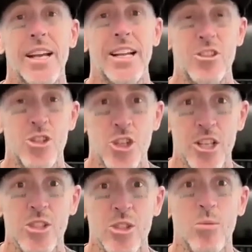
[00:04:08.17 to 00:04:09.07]
It's
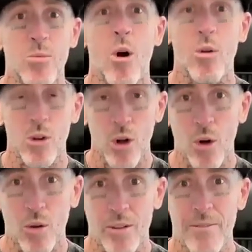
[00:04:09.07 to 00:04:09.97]
just the wrong
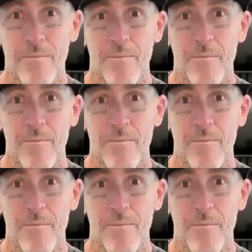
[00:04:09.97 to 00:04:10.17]
goal.